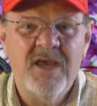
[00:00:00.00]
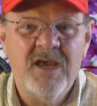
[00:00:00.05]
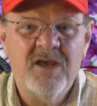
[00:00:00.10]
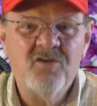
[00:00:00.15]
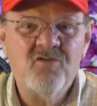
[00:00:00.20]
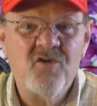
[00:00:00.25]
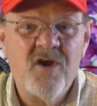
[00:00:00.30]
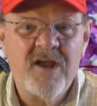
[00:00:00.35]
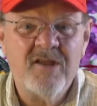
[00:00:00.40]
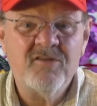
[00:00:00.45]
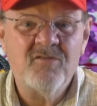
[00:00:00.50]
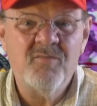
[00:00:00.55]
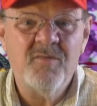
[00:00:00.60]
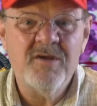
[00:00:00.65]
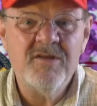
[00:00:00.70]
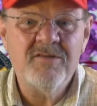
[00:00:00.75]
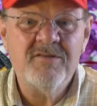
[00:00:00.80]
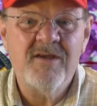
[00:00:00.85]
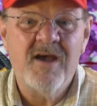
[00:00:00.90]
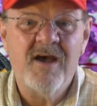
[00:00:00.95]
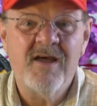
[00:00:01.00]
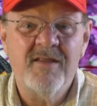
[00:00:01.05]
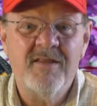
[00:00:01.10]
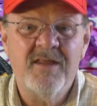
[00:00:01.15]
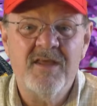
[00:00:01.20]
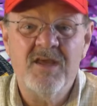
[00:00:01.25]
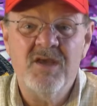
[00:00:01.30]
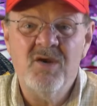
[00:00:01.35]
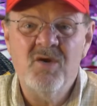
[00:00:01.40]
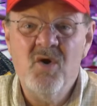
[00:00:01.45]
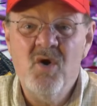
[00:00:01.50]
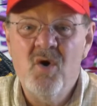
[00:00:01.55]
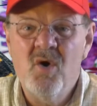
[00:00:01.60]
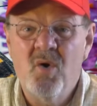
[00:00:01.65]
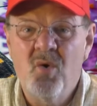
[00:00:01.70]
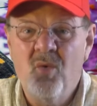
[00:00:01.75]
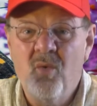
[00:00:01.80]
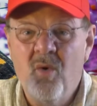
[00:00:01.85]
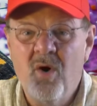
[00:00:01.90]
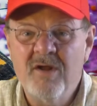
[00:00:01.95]
It transmits on the
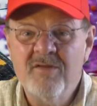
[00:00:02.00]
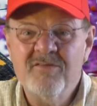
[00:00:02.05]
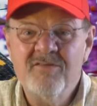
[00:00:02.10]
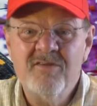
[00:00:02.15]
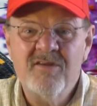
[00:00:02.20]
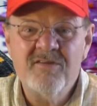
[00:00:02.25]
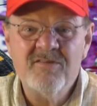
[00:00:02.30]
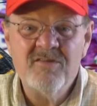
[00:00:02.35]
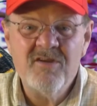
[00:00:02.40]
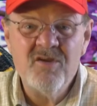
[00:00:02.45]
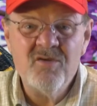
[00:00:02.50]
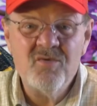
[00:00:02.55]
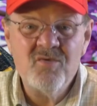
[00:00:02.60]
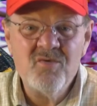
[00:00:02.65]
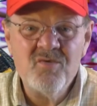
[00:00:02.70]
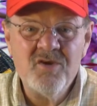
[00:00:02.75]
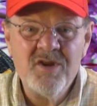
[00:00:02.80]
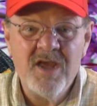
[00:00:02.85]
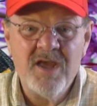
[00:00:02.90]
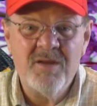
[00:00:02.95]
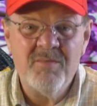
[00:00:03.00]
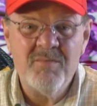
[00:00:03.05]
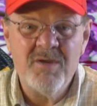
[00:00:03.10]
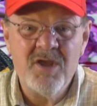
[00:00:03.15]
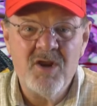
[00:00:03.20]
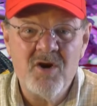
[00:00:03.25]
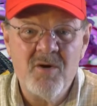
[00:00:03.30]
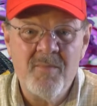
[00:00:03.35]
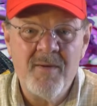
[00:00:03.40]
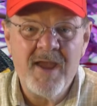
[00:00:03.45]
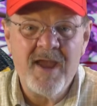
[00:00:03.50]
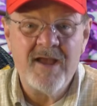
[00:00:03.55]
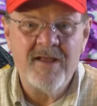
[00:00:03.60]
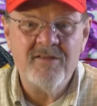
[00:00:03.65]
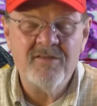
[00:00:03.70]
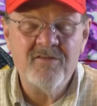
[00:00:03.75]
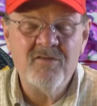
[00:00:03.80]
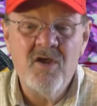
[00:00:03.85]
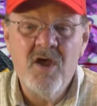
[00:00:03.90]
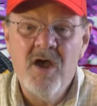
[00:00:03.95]
160 through 10 meter
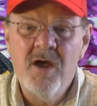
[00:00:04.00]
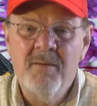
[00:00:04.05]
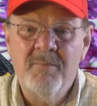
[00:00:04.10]
bands,